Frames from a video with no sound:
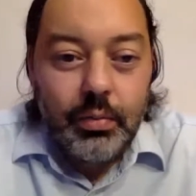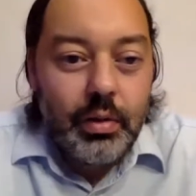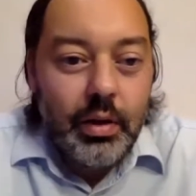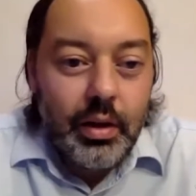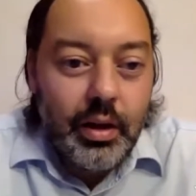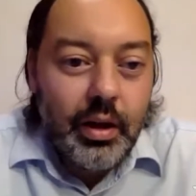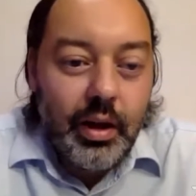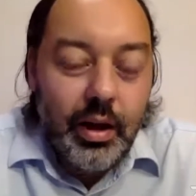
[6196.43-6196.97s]

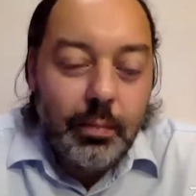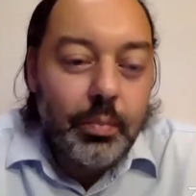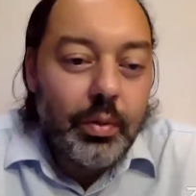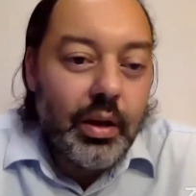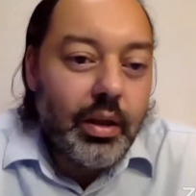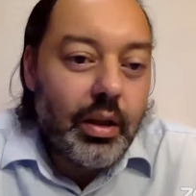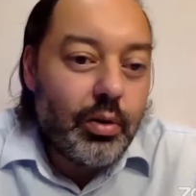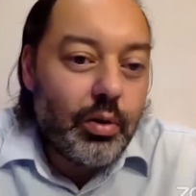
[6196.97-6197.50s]
a
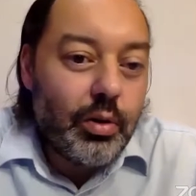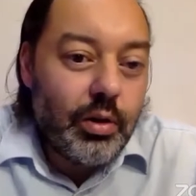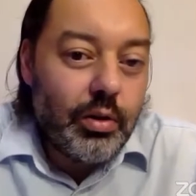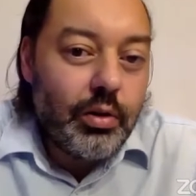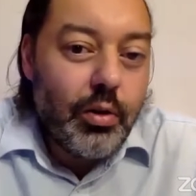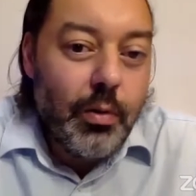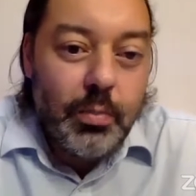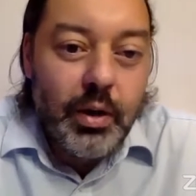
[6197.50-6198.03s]
company that
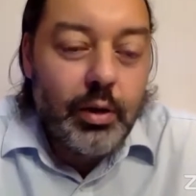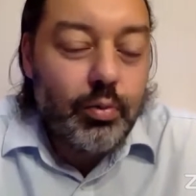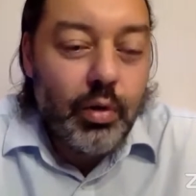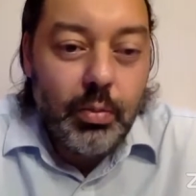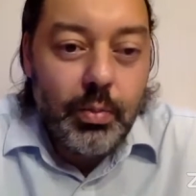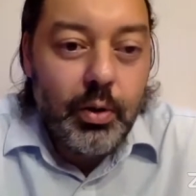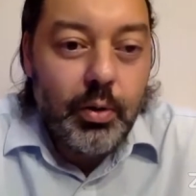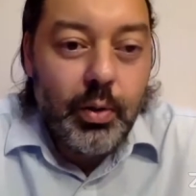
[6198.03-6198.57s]
could compete
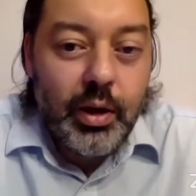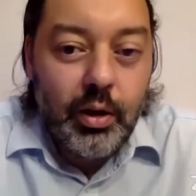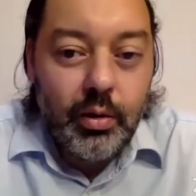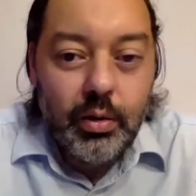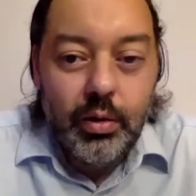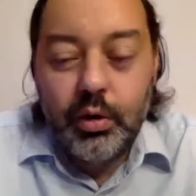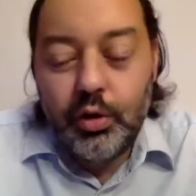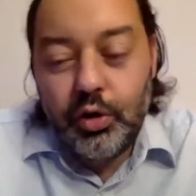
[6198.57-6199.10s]
with Boeing
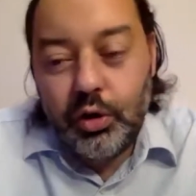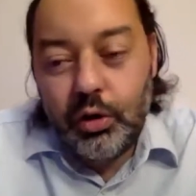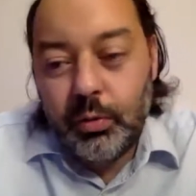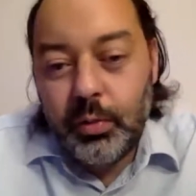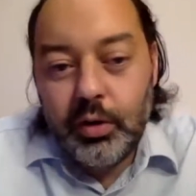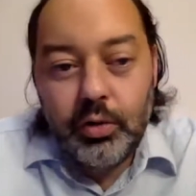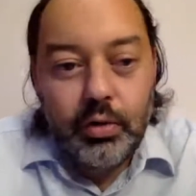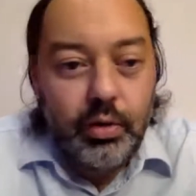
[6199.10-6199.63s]
or the
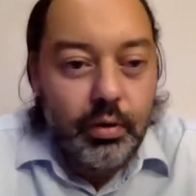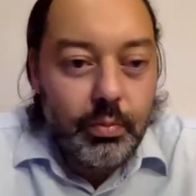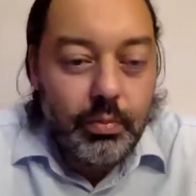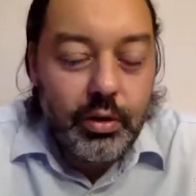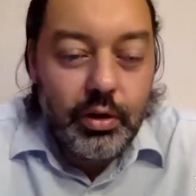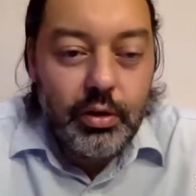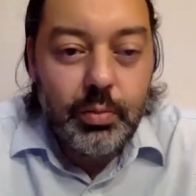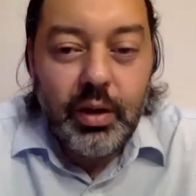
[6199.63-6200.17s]
Germans or the
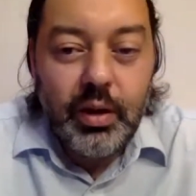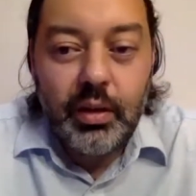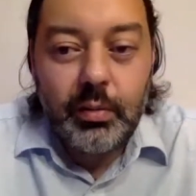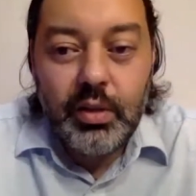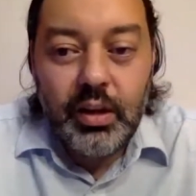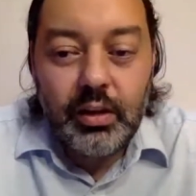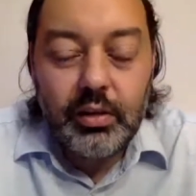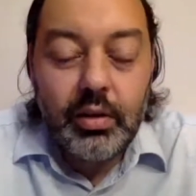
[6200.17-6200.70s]
British by
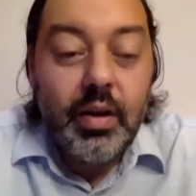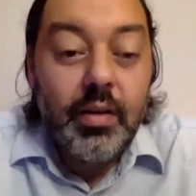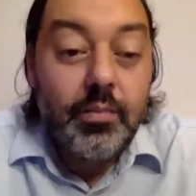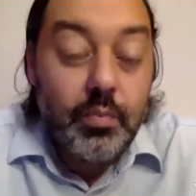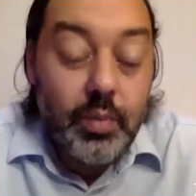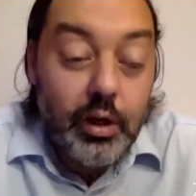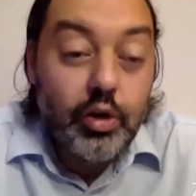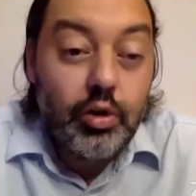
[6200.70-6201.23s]
themselves.
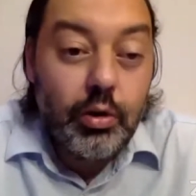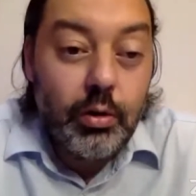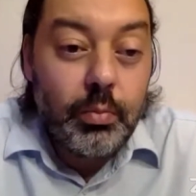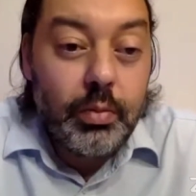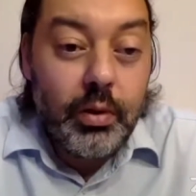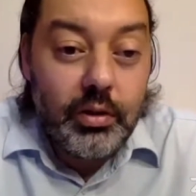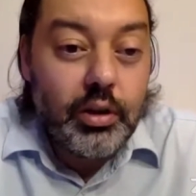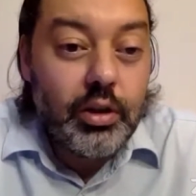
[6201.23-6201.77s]
But a joint
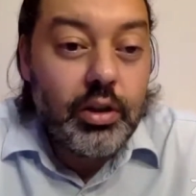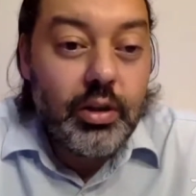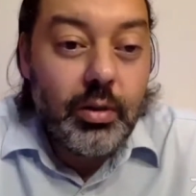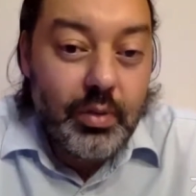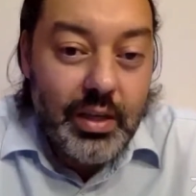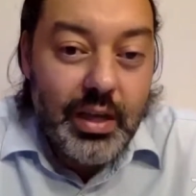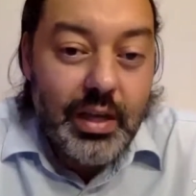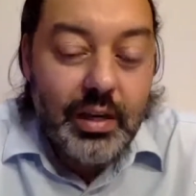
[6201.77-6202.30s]
partnership
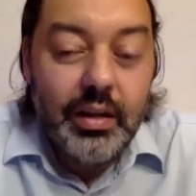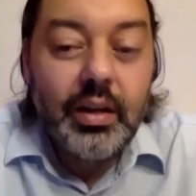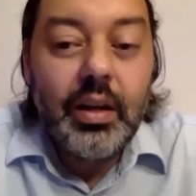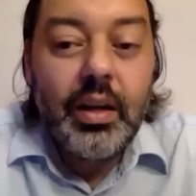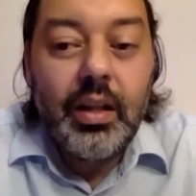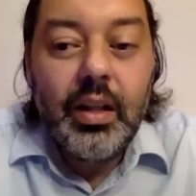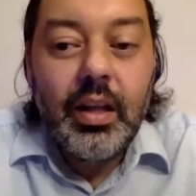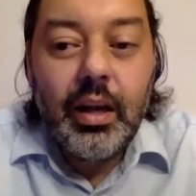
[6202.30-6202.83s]
did it.
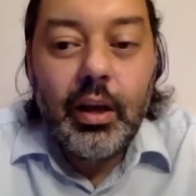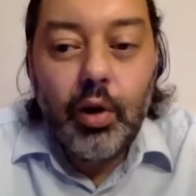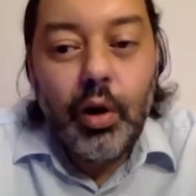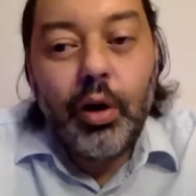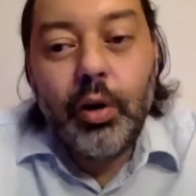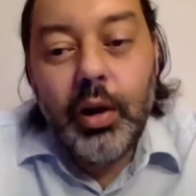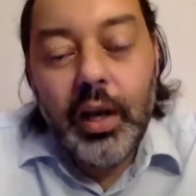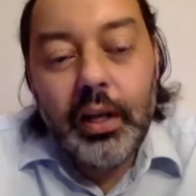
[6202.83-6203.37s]
And
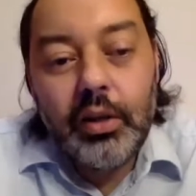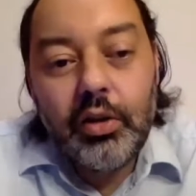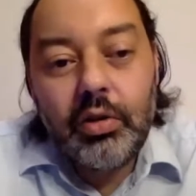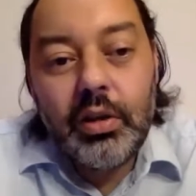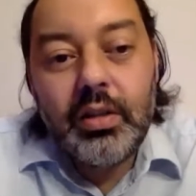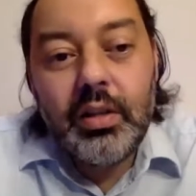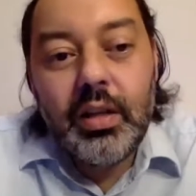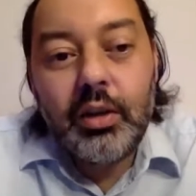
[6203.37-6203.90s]
all
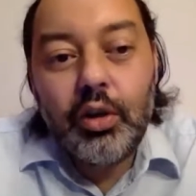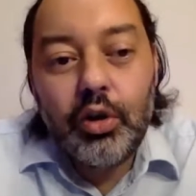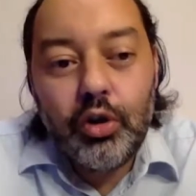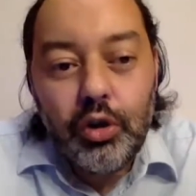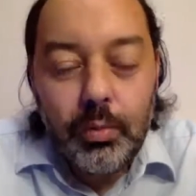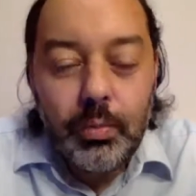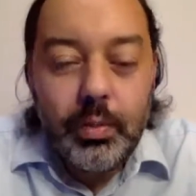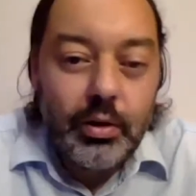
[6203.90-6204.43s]
countries that
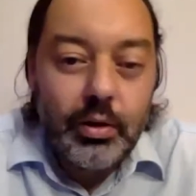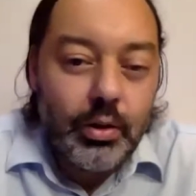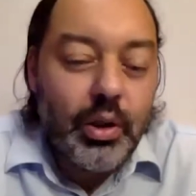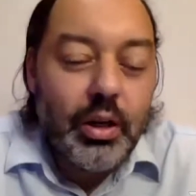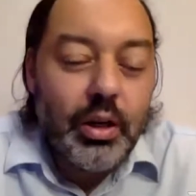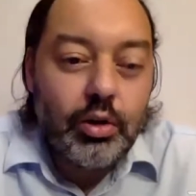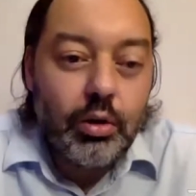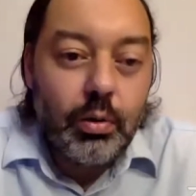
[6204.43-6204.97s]
contributed to
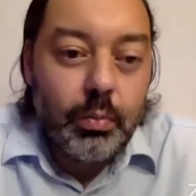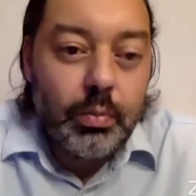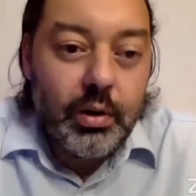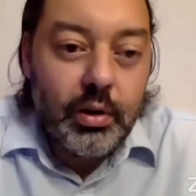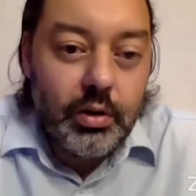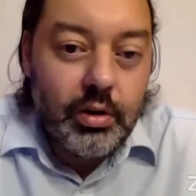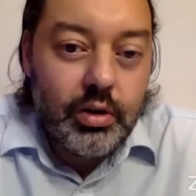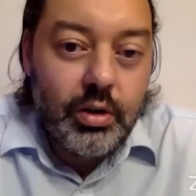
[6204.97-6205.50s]
that joint
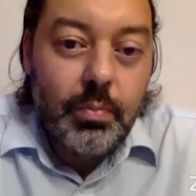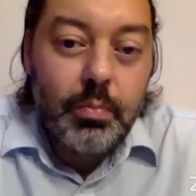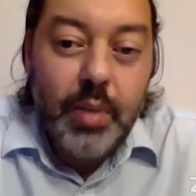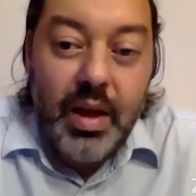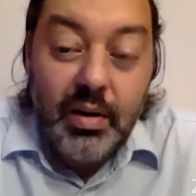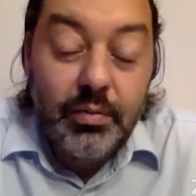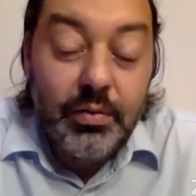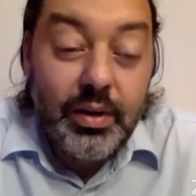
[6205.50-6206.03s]
partnership
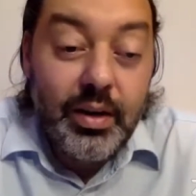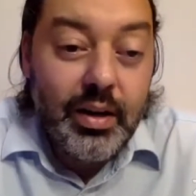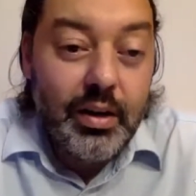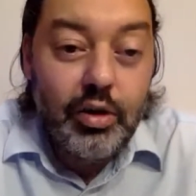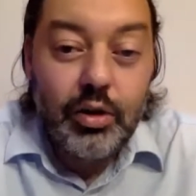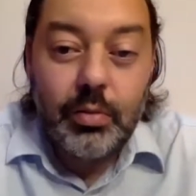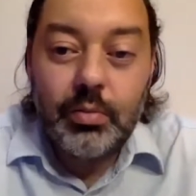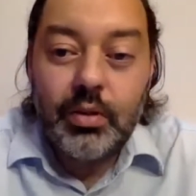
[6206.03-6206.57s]
benefited in
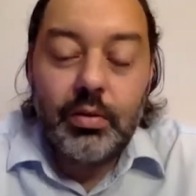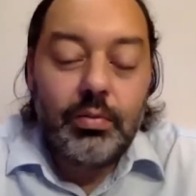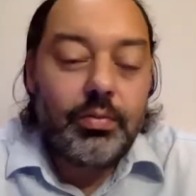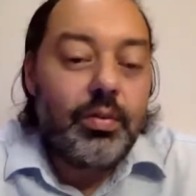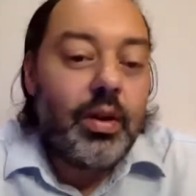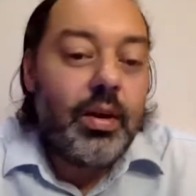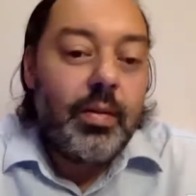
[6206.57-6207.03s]
terms of